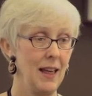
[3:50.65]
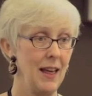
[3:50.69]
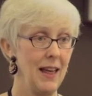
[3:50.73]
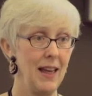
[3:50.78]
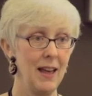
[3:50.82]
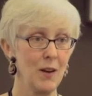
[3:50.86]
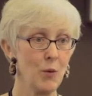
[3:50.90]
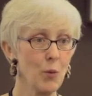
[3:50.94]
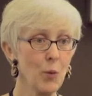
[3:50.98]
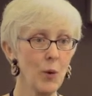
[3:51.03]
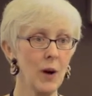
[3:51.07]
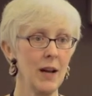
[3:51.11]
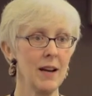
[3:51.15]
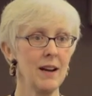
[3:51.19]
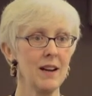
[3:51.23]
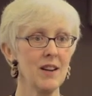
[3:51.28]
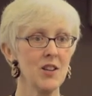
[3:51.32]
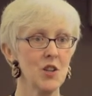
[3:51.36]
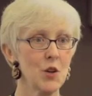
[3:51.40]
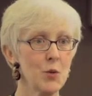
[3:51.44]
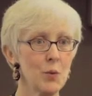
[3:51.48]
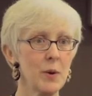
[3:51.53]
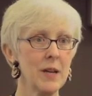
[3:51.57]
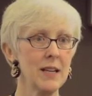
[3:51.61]
And what
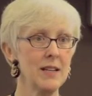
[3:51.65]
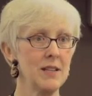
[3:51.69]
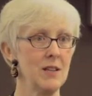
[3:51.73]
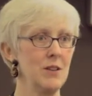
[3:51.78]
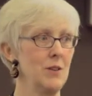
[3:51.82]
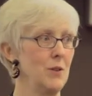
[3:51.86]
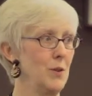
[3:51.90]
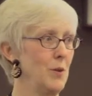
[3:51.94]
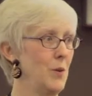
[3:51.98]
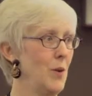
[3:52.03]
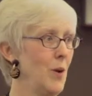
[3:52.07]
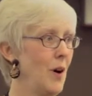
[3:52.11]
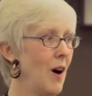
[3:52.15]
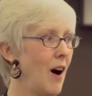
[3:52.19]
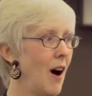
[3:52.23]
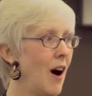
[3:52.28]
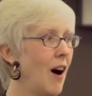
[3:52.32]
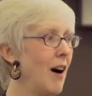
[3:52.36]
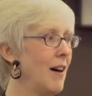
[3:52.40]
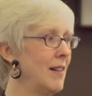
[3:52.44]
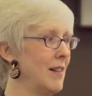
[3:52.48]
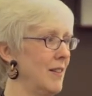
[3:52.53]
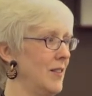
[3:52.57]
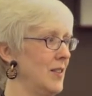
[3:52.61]
do?
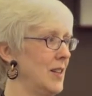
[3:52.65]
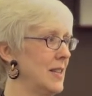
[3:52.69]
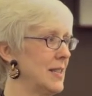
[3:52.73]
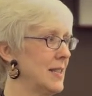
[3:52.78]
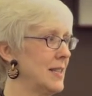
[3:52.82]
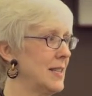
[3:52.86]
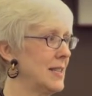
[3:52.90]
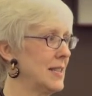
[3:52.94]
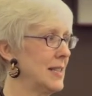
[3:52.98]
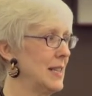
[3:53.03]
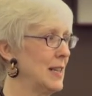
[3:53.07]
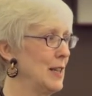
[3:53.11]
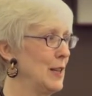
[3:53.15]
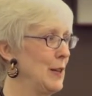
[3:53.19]
All of us,